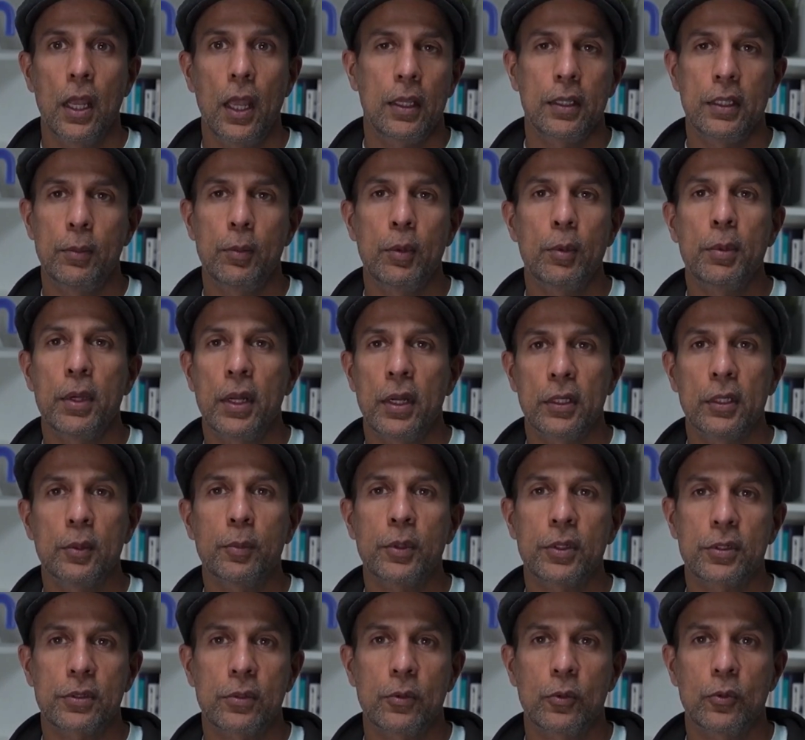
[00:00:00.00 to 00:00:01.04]
And there may be another
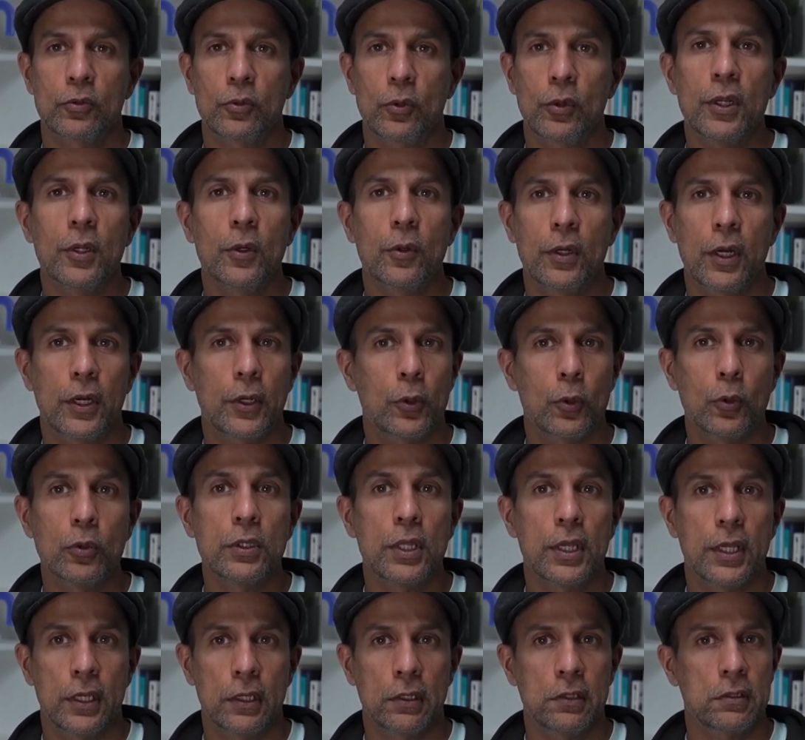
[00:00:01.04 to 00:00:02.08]
person who's only good at 2
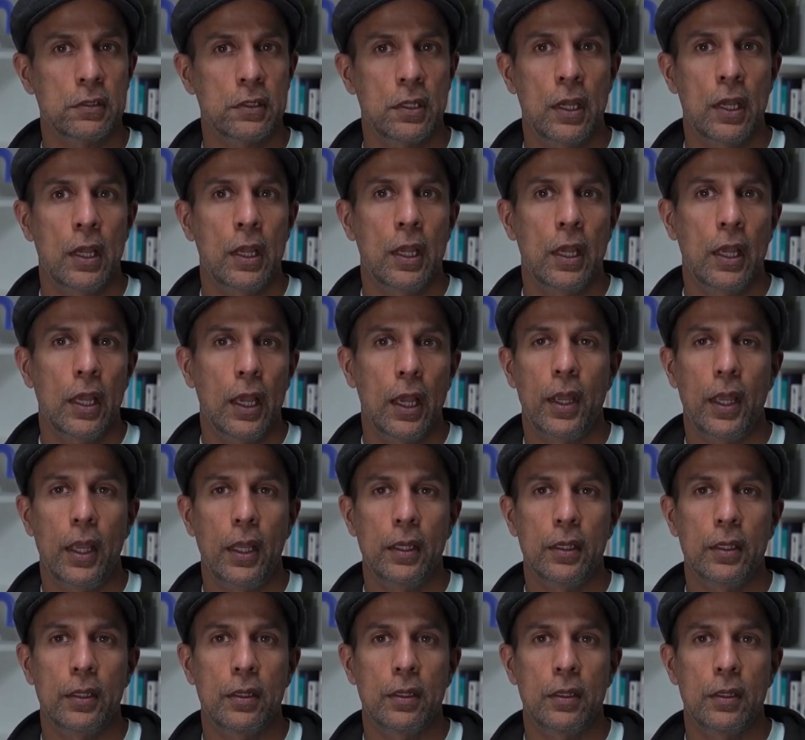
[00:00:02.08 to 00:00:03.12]
things,
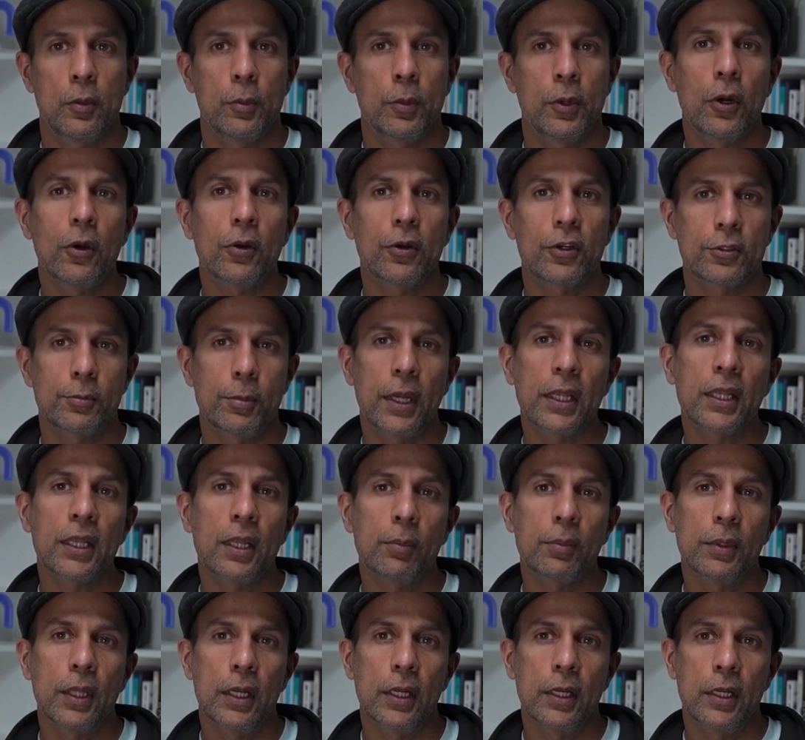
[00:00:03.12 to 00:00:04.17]
and you may not respect
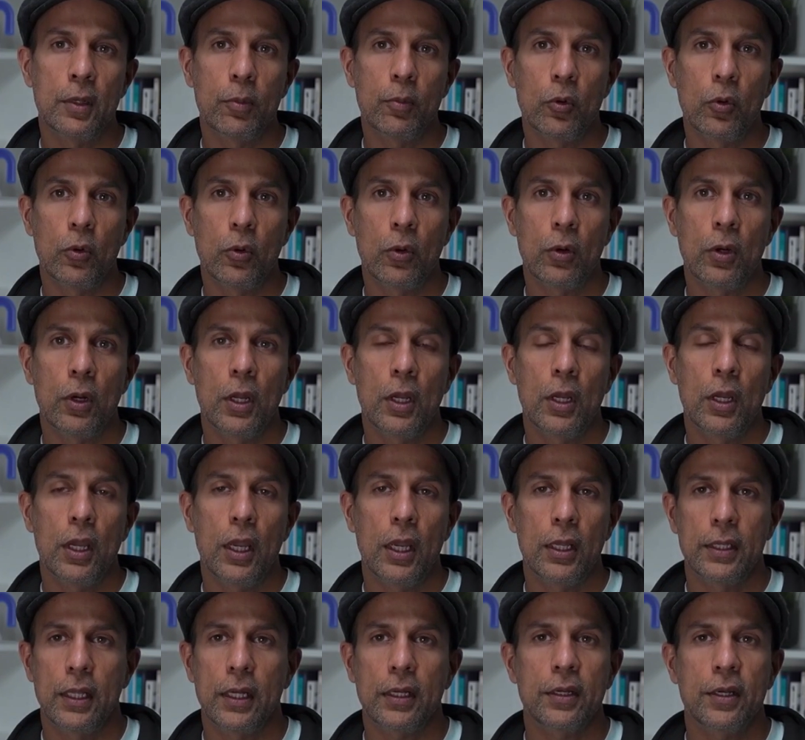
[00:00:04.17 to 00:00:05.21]
them then anymore.
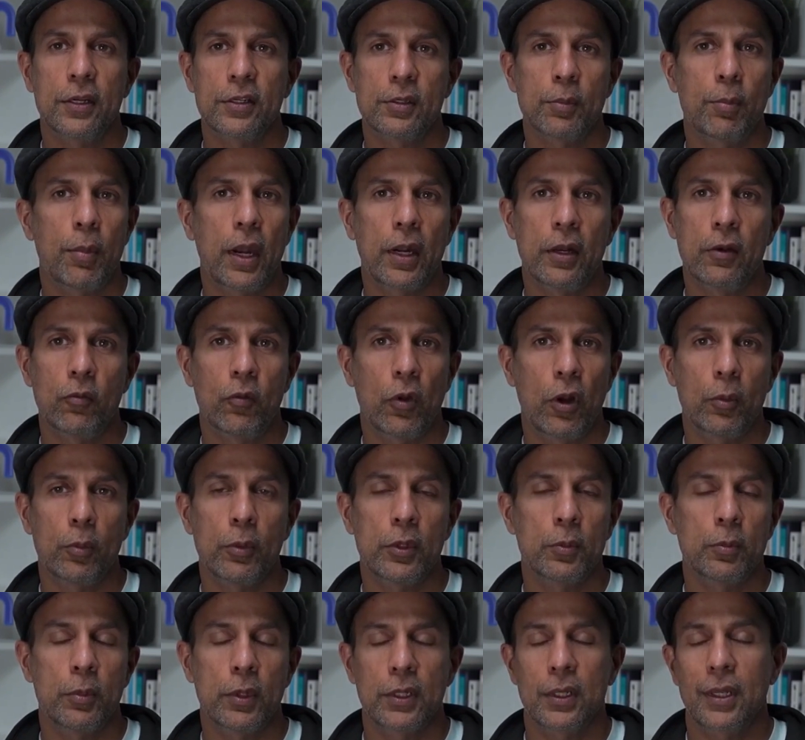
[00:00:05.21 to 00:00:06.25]
And that creates a bad
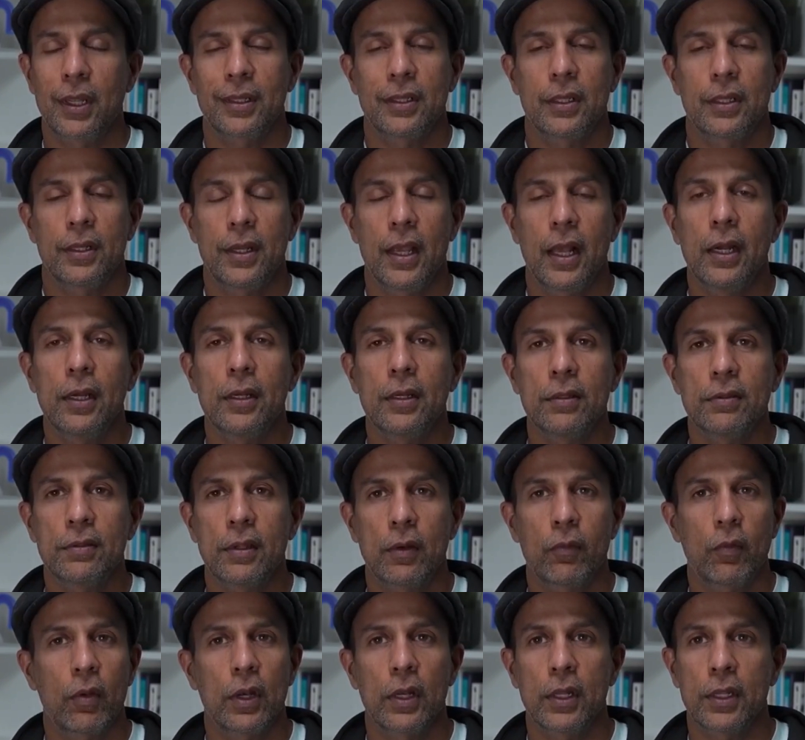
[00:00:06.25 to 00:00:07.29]
environment. But like the reality is
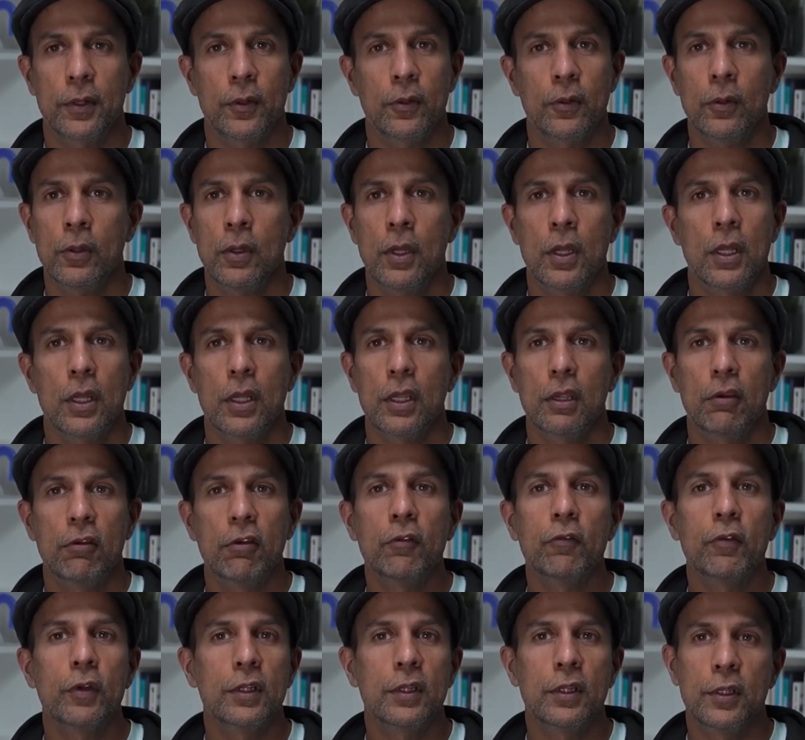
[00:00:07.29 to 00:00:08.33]
that, well,
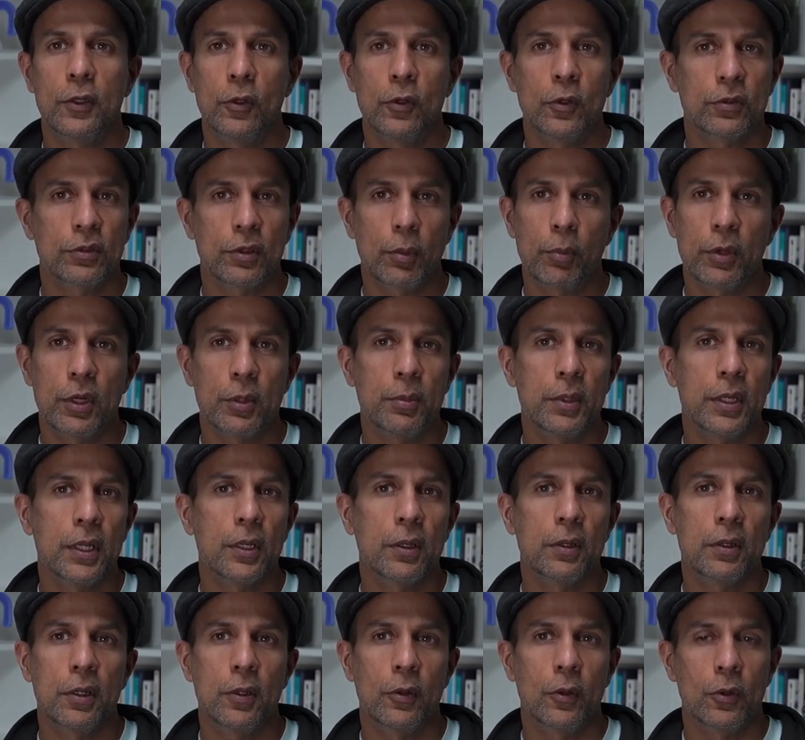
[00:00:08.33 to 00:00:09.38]
even with, somebody
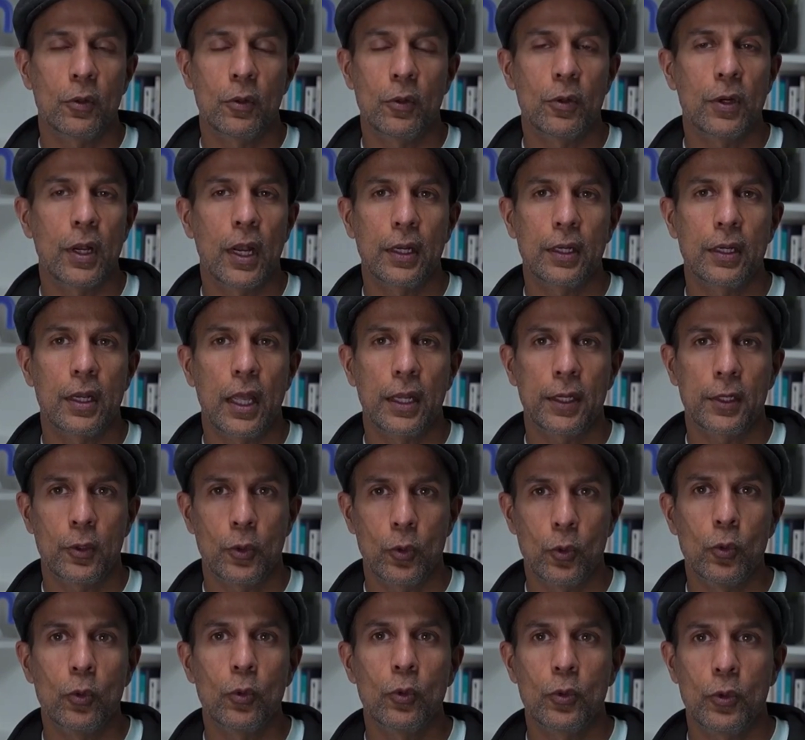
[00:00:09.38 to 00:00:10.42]
being, good at like
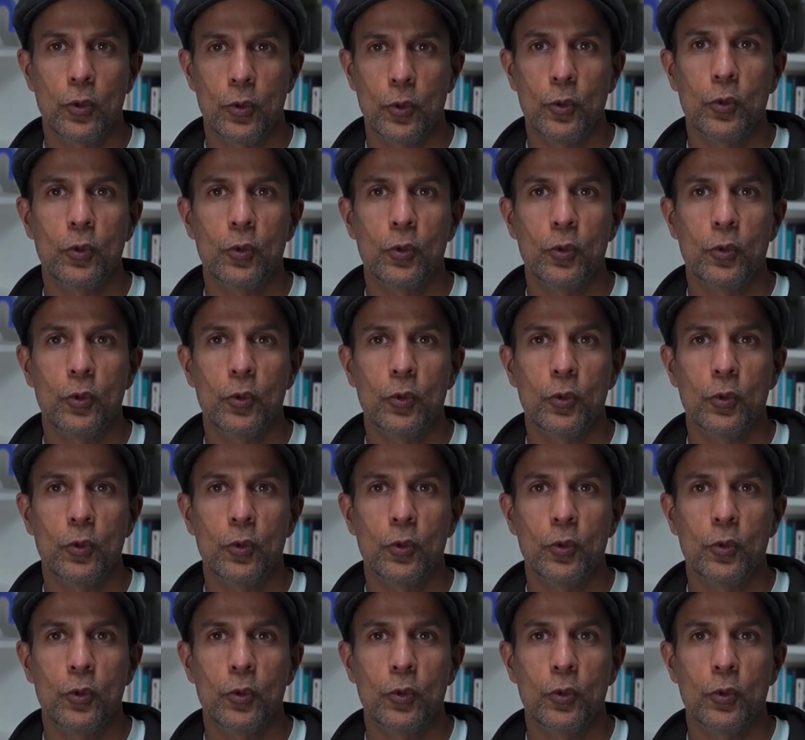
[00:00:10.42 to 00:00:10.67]
two